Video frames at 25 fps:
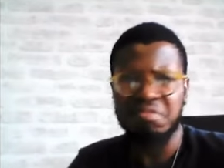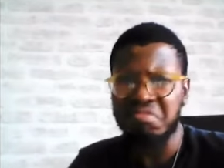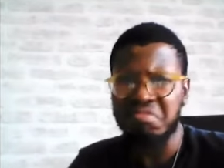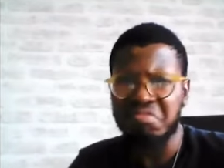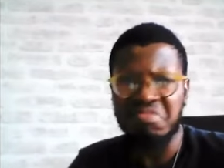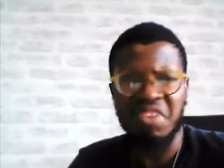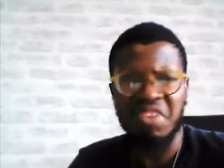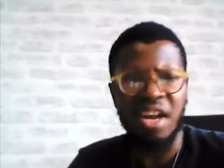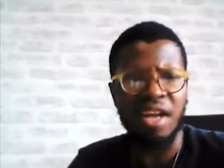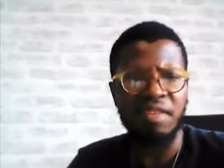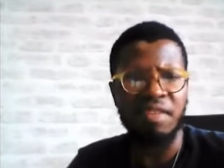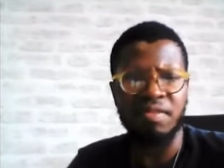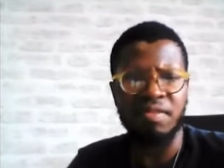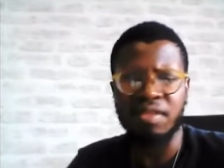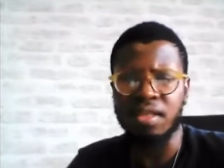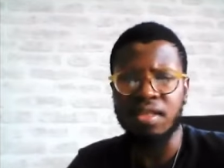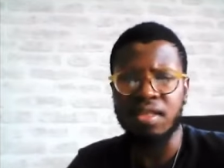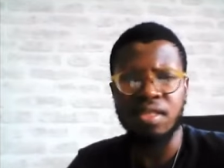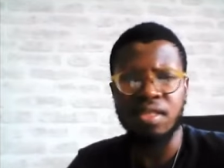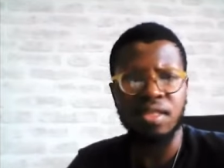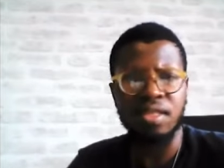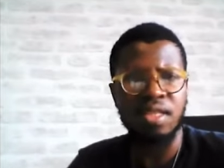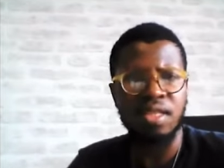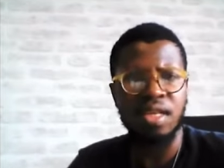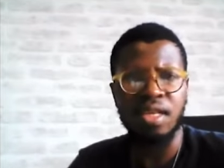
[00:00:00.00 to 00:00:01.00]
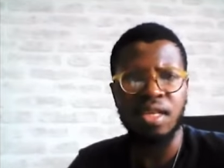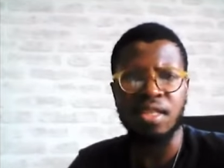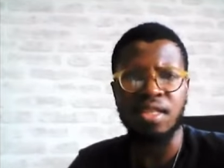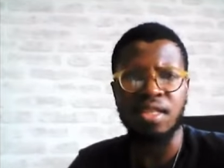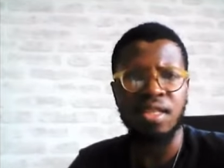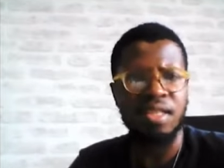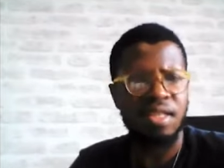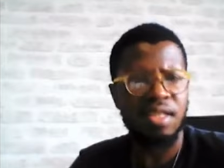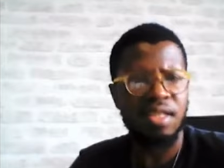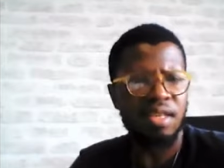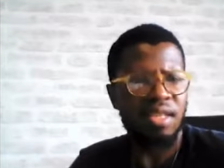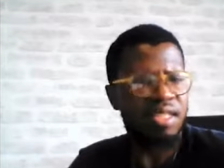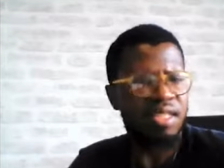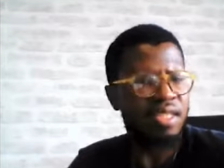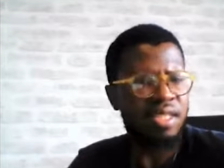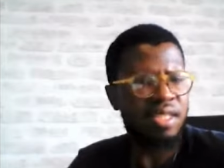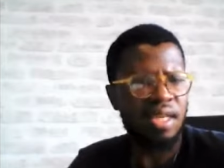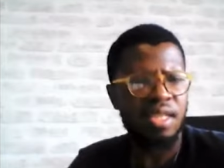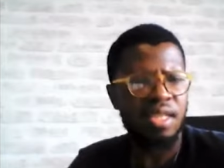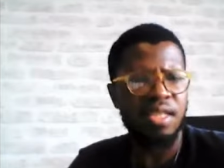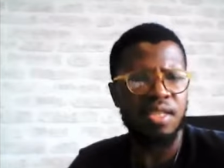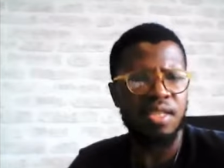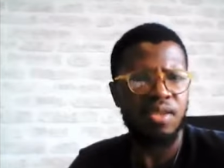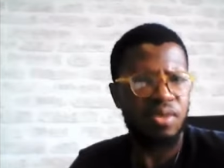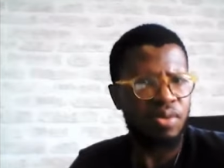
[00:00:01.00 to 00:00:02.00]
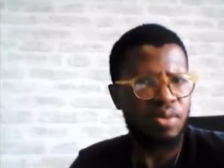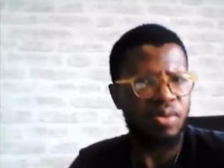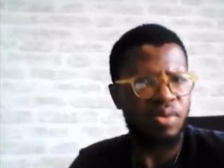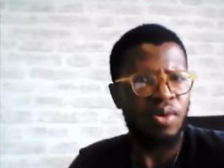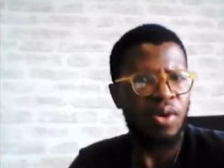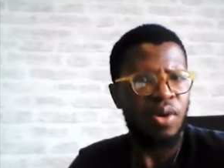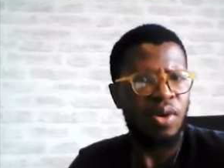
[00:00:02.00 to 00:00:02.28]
five years in Kenya, in the next 10 years too,